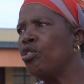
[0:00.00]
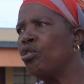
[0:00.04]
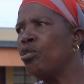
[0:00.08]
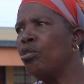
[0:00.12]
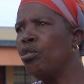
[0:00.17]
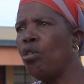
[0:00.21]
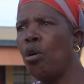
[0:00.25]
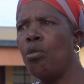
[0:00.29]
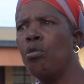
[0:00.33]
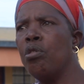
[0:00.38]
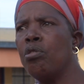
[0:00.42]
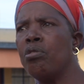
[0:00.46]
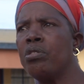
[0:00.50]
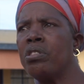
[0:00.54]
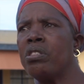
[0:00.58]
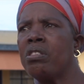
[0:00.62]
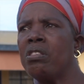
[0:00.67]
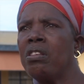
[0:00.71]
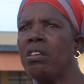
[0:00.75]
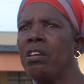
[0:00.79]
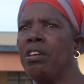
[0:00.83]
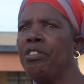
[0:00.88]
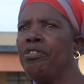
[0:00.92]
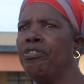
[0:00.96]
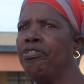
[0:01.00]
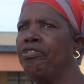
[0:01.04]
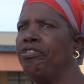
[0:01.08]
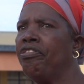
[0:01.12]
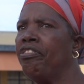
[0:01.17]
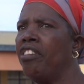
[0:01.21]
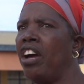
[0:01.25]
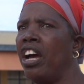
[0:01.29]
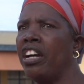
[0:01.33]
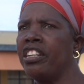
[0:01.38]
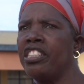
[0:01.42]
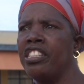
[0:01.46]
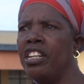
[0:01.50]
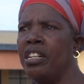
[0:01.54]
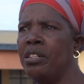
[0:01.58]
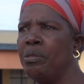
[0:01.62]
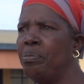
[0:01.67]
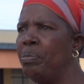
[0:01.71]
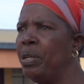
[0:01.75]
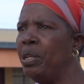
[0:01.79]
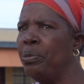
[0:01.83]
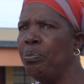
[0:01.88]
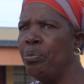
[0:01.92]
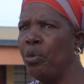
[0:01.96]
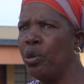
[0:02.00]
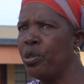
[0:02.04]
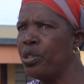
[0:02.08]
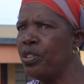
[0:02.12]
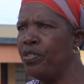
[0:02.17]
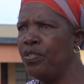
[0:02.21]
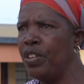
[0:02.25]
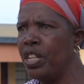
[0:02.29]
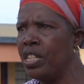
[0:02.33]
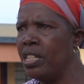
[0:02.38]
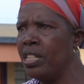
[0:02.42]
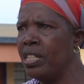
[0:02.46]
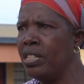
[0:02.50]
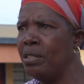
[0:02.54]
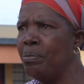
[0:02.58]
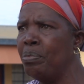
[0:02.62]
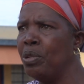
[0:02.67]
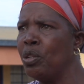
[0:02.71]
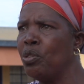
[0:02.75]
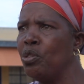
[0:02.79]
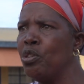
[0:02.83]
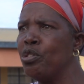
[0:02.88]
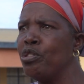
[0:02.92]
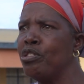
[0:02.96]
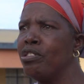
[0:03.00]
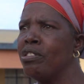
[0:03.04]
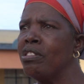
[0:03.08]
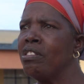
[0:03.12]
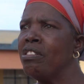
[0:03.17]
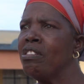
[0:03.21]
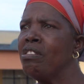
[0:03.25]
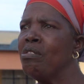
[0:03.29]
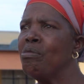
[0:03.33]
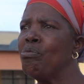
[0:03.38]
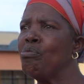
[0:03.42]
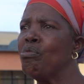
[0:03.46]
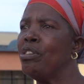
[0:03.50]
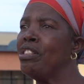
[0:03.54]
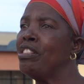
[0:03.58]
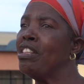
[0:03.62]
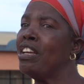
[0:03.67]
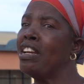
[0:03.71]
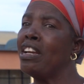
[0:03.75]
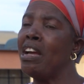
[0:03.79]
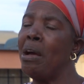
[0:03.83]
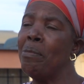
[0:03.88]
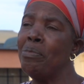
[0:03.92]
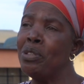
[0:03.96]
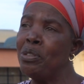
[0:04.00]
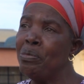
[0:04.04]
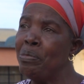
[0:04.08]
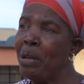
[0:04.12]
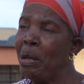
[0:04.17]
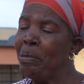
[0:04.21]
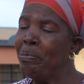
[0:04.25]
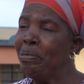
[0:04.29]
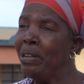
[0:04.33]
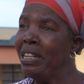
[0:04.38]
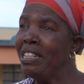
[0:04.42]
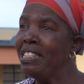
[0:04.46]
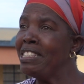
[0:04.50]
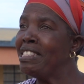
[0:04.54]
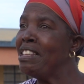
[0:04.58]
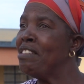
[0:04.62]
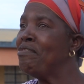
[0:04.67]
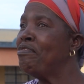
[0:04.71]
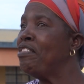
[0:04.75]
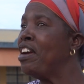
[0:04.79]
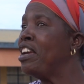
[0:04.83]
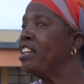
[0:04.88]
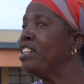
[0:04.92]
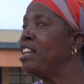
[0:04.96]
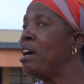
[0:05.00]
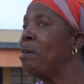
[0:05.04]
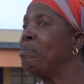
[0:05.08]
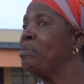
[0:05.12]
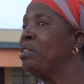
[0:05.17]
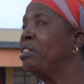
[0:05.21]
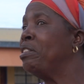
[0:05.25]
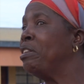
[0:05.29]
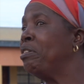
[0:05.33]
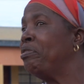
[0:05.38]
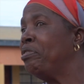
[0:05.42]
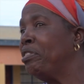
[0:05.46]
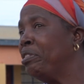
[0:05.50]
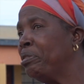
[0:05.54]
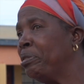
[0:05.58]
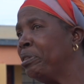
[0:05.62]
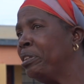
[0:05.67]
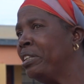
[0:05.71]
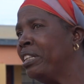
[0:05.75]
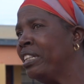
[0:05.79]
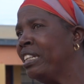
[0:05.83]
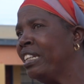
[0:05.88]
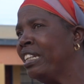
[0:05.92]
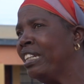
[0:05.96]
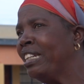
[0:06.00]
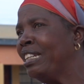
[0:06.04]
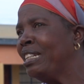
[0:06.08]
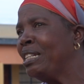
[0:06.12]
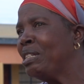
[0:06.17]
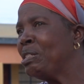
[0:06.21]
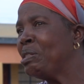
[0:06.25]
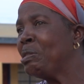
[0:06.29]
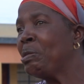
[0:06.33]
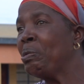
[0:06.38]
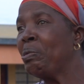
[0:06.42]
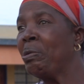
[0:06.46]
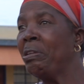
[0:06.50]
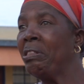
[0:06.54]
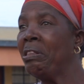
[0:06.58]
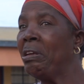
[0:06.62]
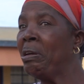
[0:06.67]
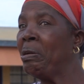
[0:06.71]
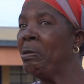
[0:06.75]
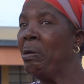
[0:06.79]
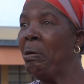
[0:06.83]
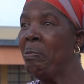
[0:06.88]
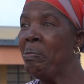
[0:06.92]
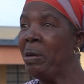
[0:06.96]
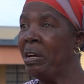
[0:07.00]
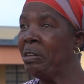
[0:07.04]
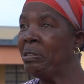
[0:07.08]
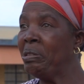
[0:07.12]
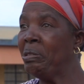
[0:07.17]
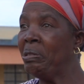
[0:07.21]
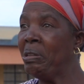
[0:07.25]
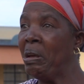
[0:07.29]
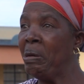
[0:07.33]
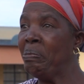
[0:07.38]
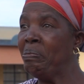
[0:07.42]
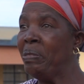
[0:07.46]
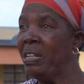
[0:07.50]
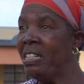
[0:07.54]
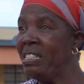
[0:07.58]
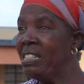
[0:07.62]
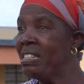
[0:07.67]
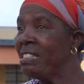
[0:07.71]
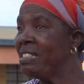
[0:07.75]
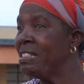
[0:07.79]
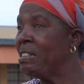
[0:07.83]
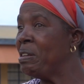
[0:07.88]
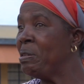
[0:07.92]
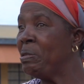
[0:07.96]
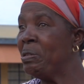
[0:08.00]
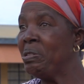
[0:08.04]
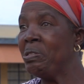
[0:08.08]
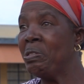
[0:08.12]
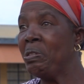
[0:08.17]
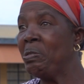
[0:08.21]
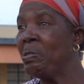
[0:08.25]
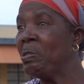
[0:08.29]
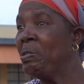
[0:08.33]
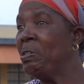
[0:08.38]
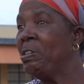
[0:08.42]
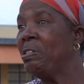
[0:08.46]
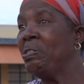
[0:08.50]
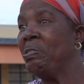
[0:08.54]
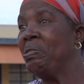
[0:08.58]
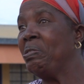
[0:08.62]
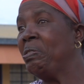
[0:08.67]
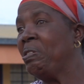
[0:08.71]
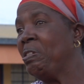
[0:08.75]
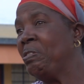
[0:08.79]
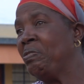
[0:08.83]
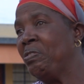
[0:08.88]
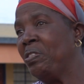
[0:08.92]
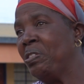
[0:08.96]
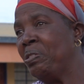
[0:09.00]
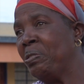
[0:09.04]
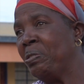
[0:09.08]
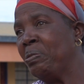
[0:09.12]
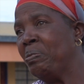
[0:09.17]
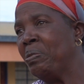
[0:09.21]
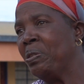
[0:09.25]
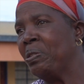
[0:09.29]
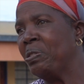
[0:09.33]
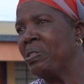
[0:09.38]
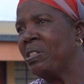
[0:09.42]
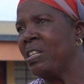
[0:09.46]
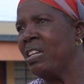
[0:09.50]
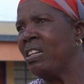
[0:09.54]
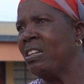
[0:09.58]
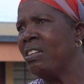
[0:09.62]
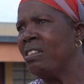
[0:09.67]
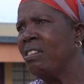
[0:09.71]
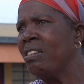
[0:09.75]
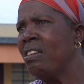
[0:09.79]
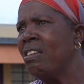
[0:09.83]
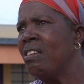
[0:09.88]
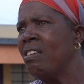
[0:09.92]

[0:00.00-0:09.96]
locals have actually been motivated because when they come to my place, they find I'm in the field. So when they go back to their places, they also go into the field because they